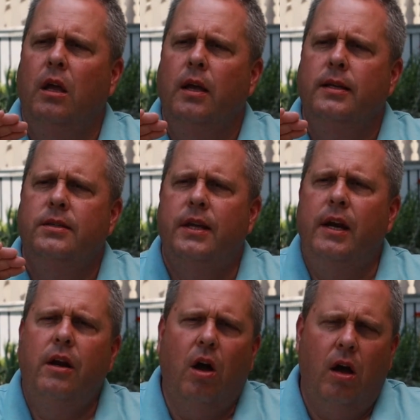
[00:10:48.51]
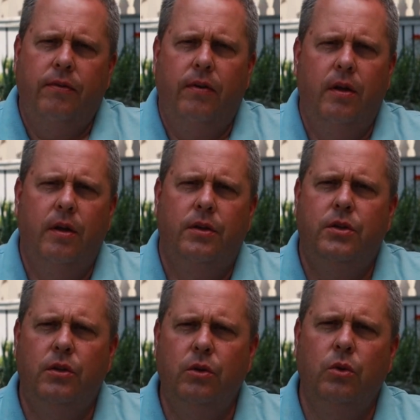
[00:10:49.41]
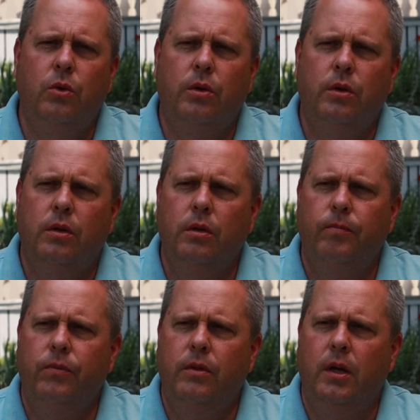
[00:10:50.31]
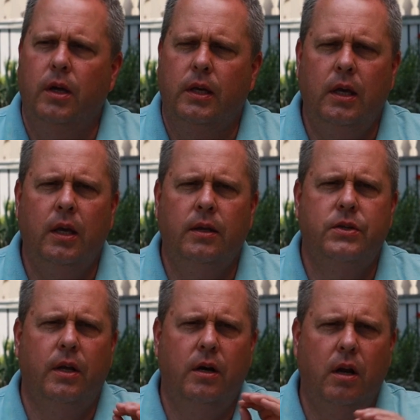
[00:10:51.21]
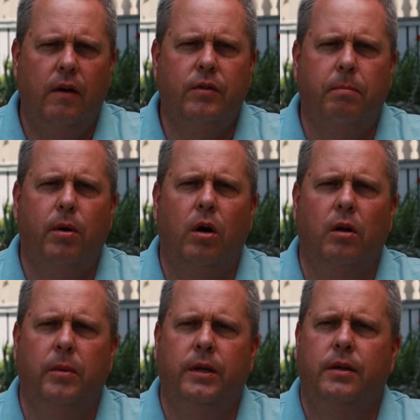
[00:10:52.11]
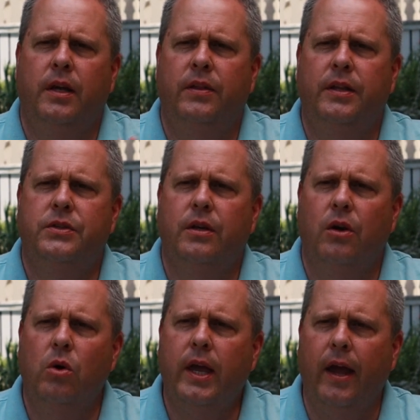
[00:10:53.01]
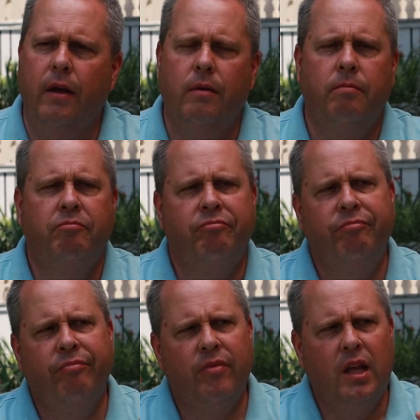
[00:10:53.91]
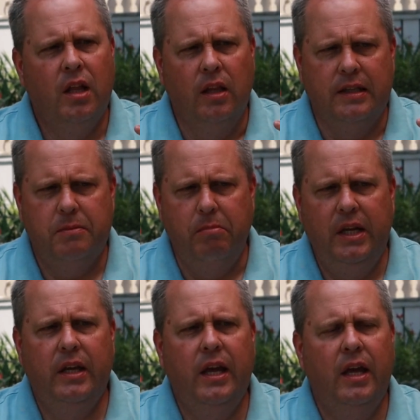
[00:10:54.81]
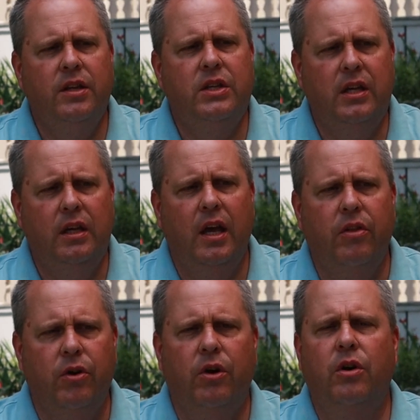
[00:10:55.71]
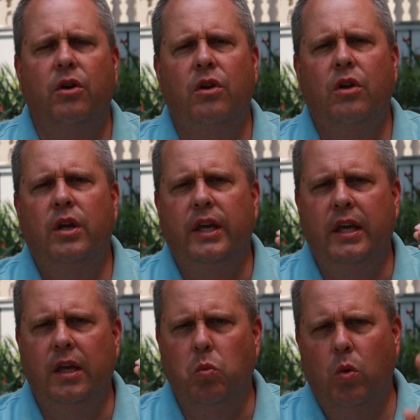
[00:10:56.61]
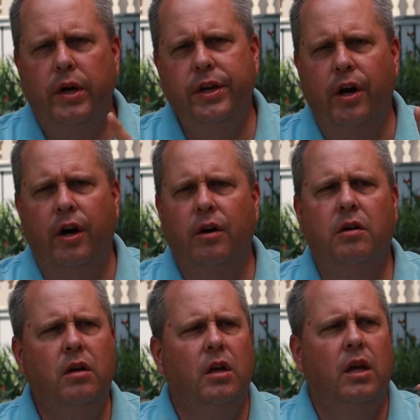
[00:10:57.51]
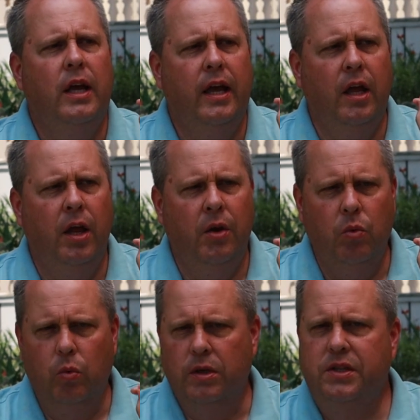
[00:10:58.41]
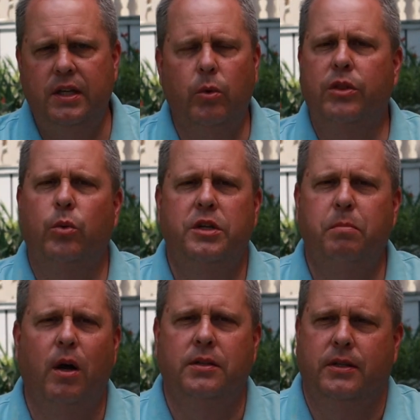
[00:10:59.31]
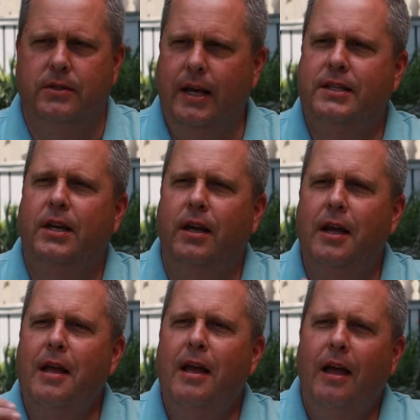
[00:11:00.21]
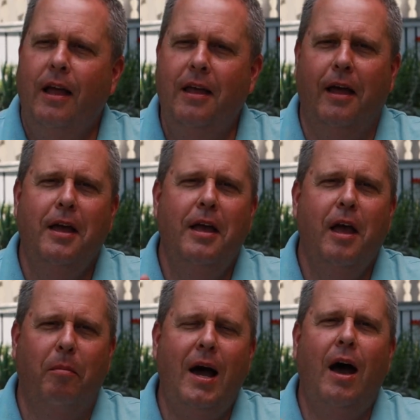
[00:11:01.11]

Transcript: sent it off to the king, sent it off to Parliament, and then said, okay, let's meet again together in 1 year and we'll see what the response is. That's about